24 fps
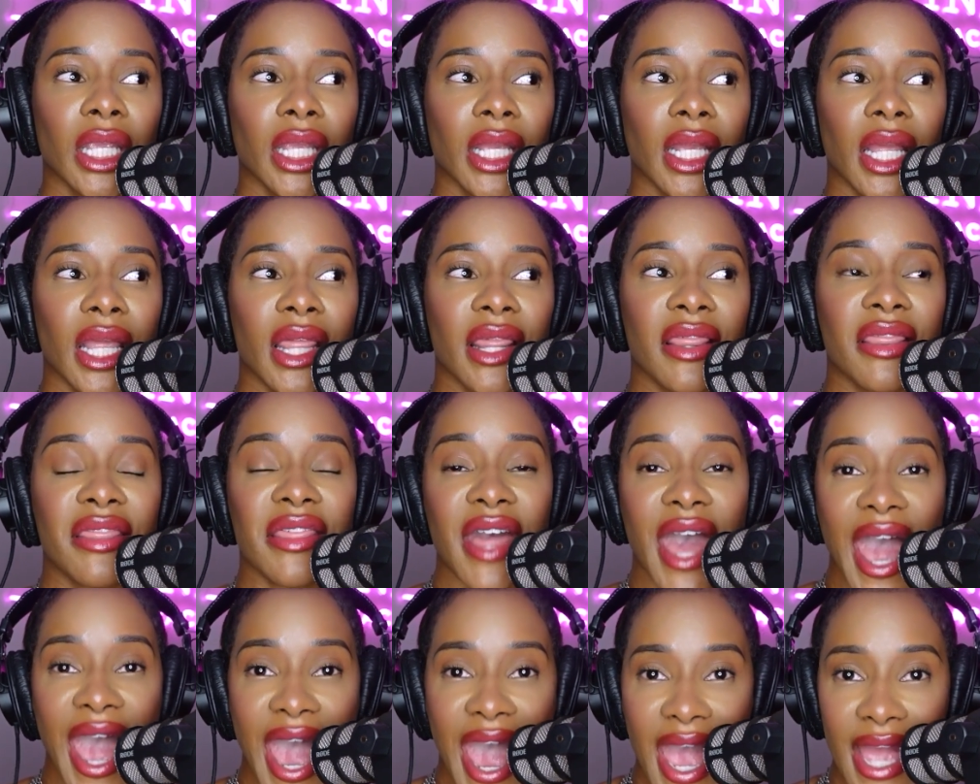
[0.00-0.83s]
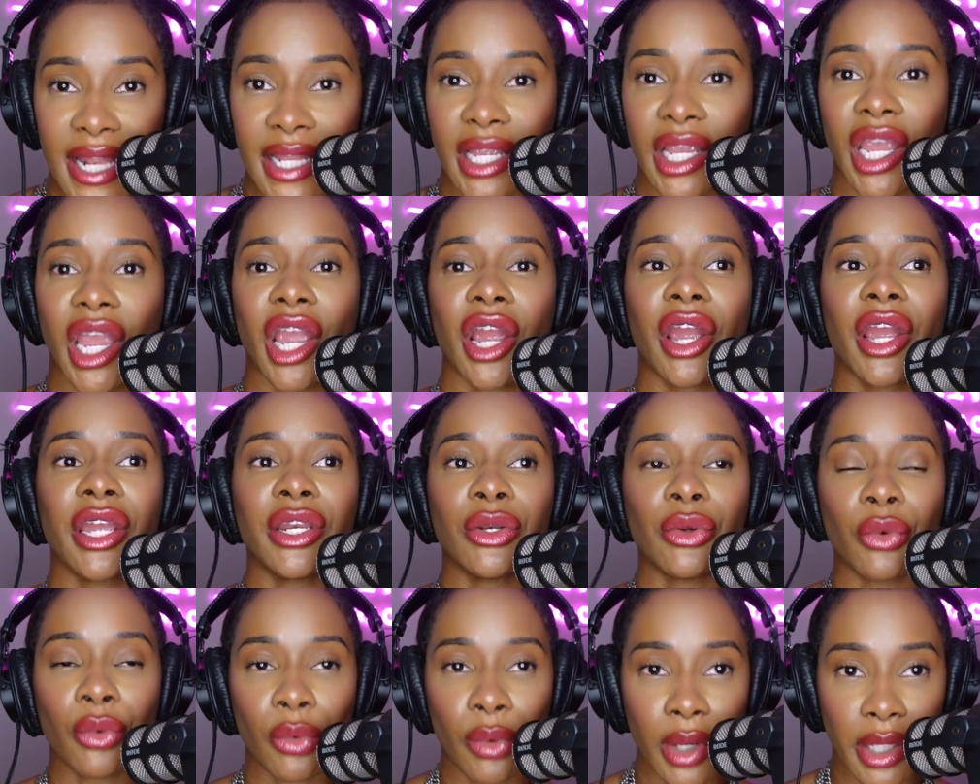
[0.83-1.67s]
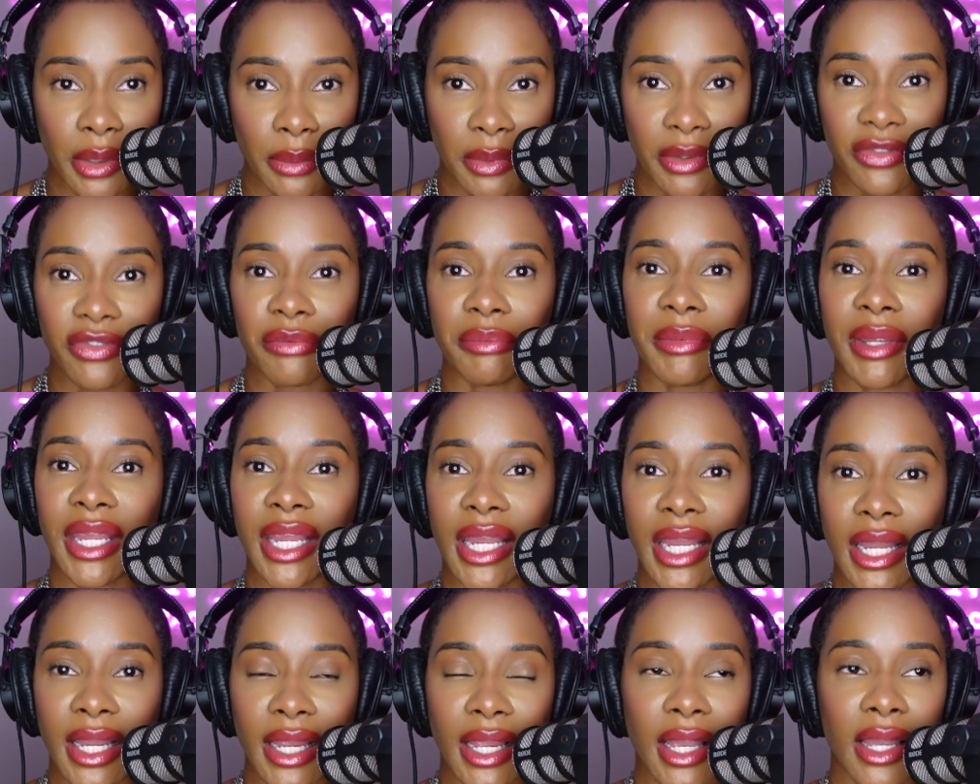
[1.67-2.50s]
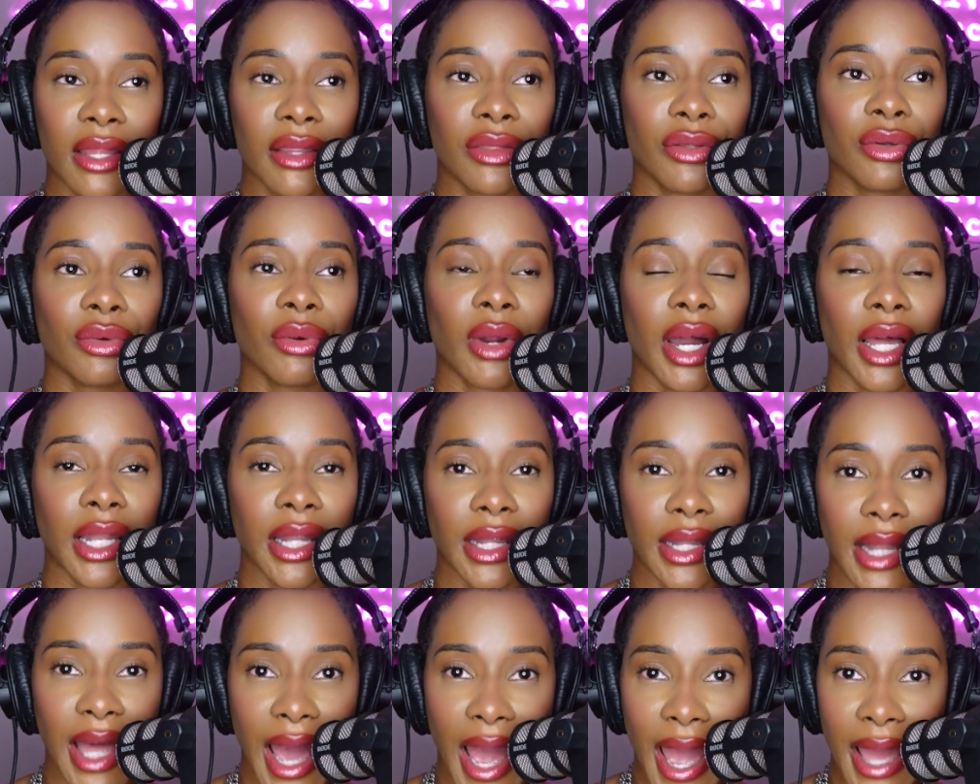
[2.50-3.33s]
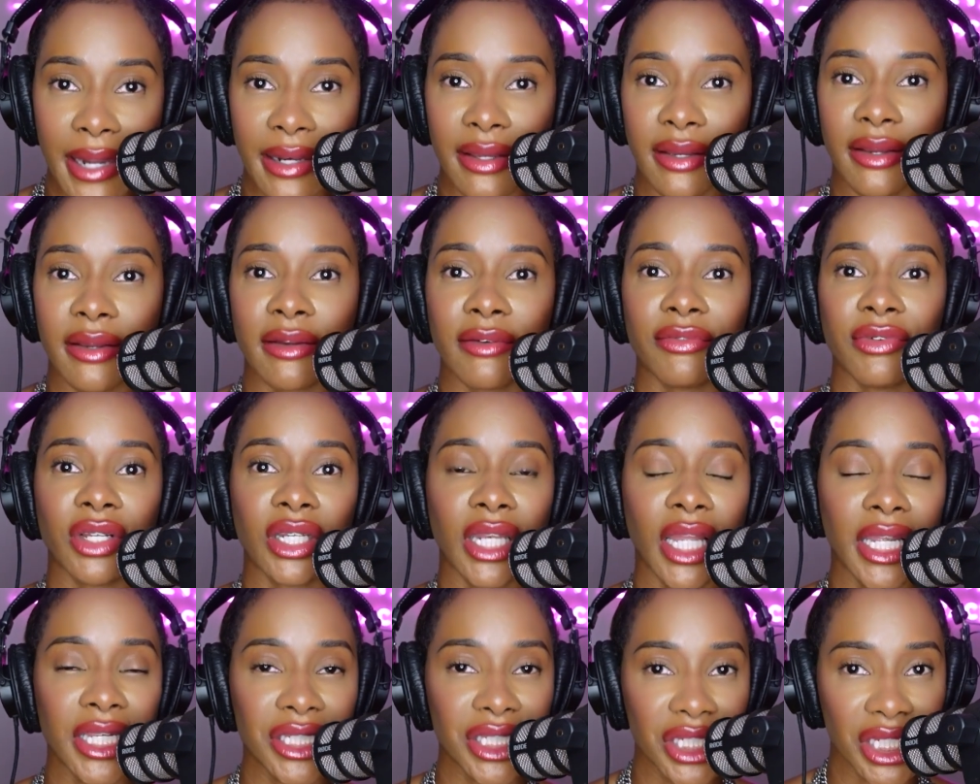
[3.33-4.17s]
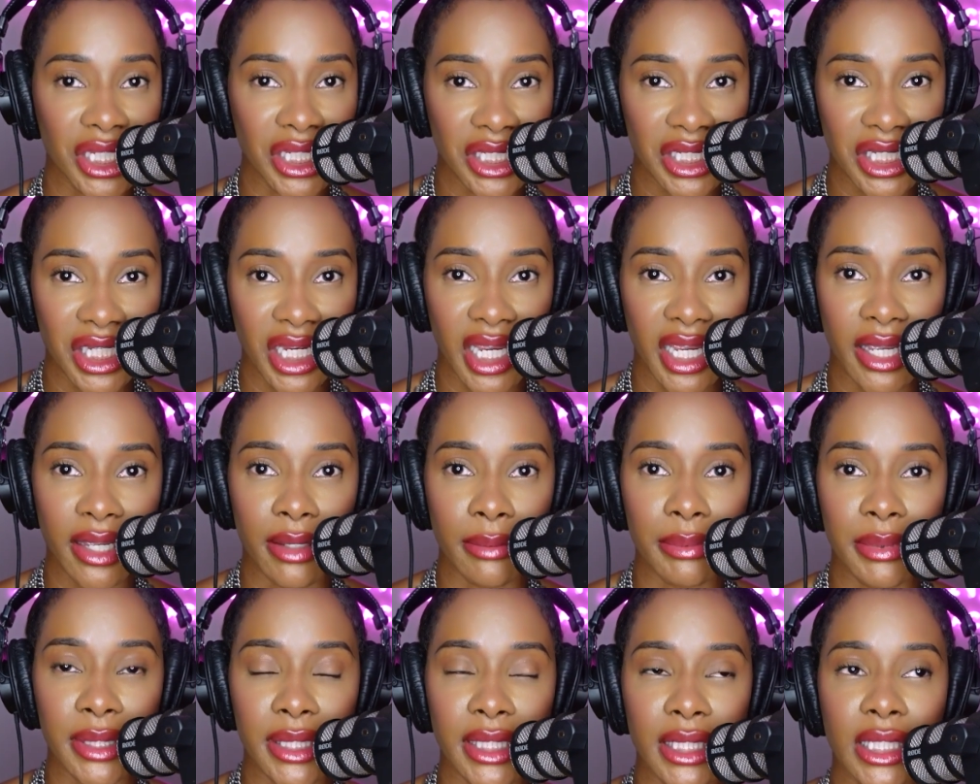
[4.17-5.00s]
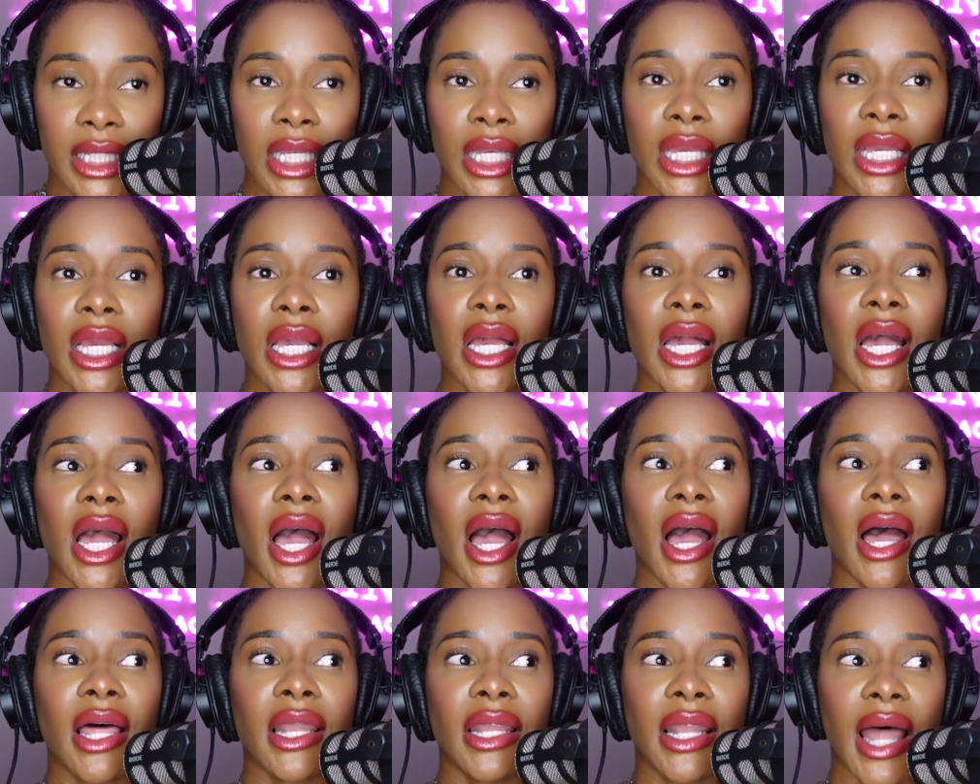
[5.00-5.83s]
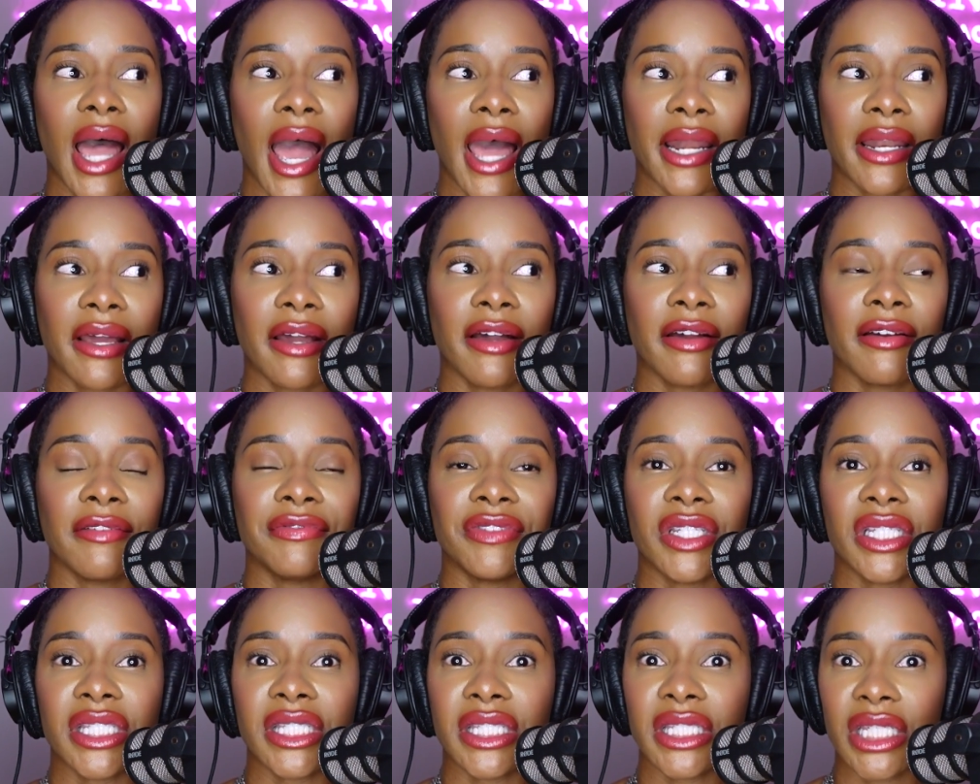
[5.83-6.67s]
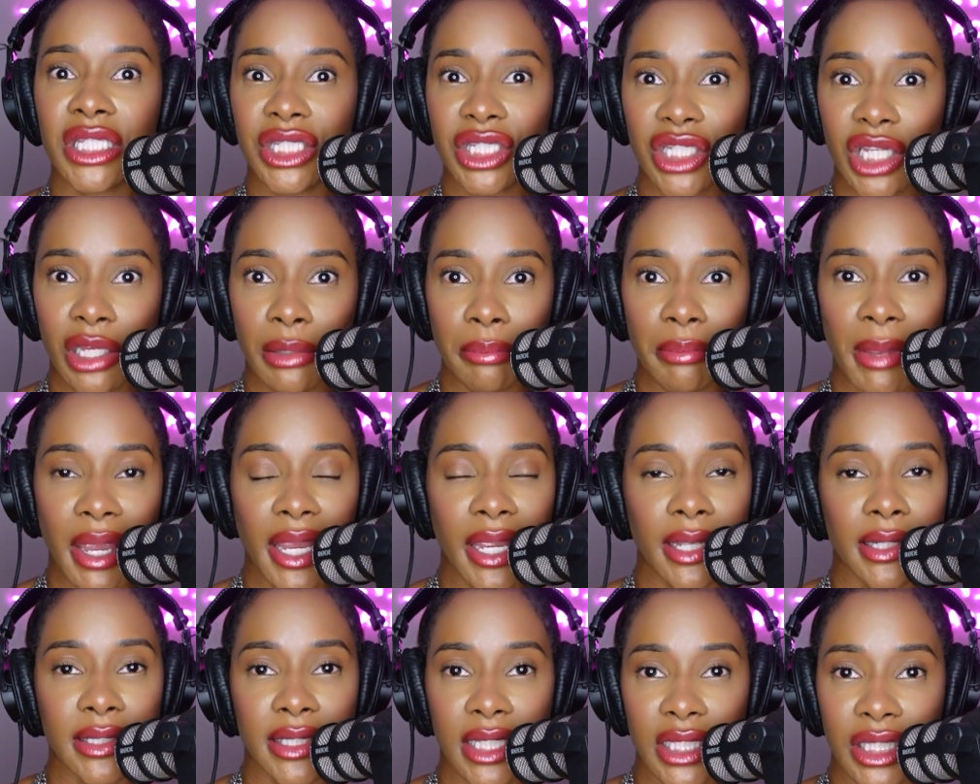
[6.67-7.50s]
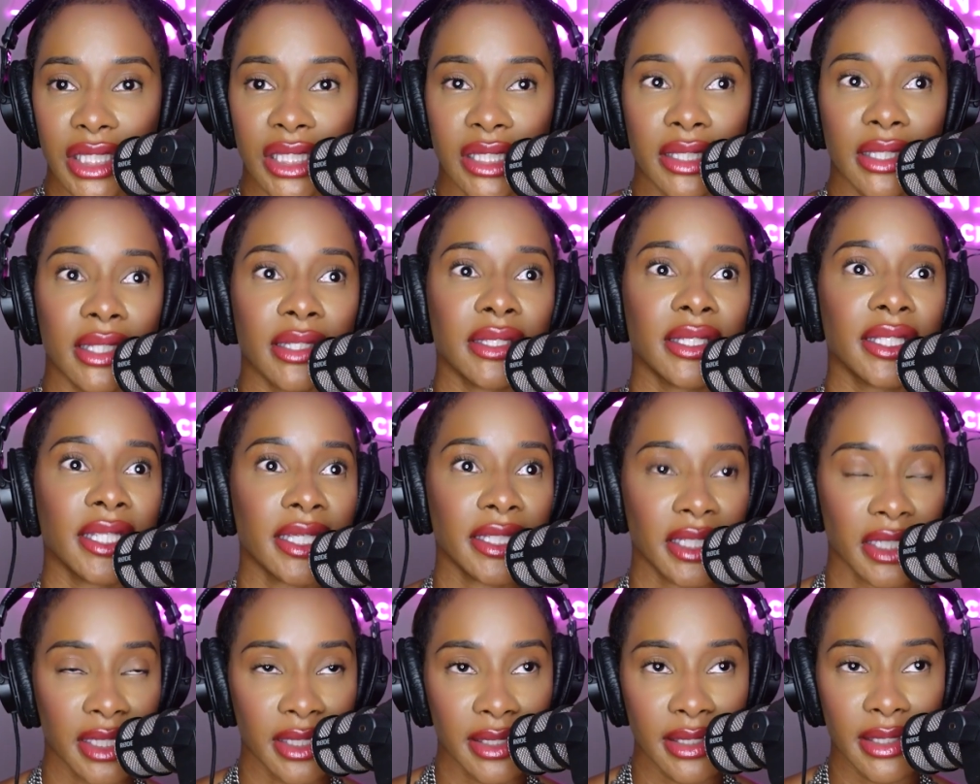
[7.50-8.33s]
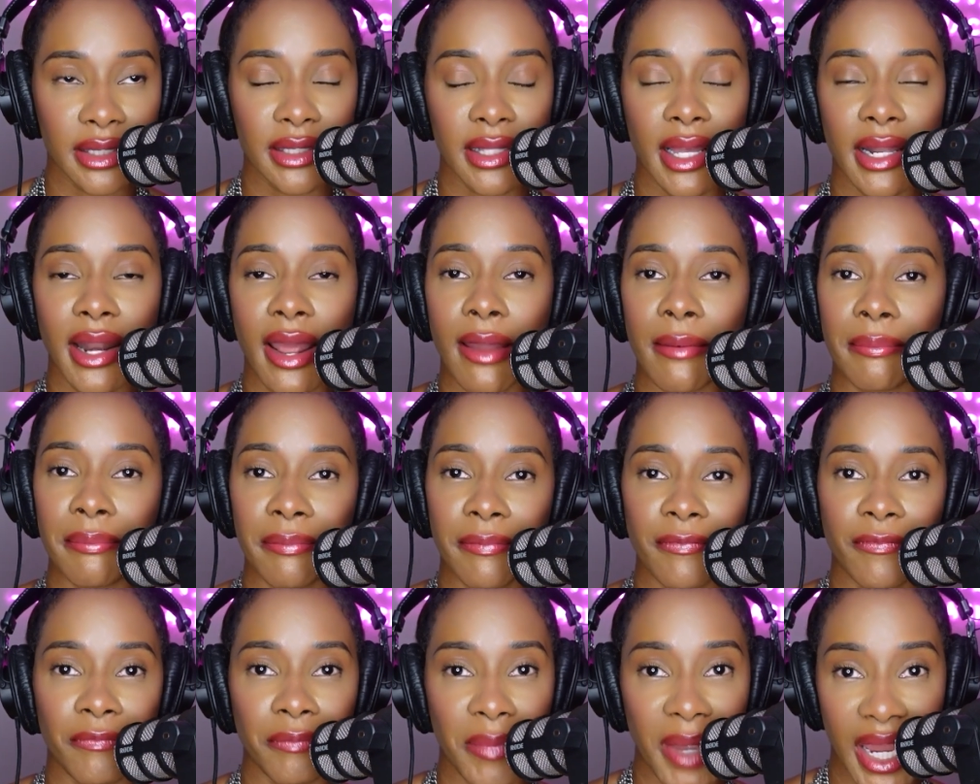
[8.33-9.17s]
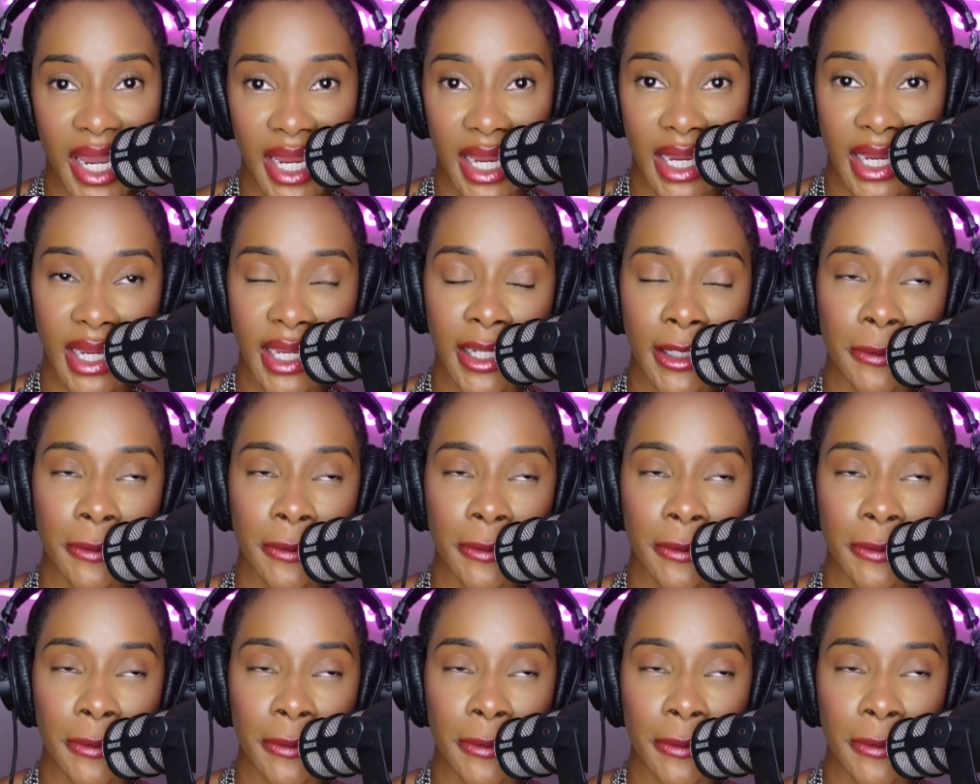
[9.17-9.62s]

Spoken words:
that carried on with me through a lot of relationships, a lot of decisions that I made.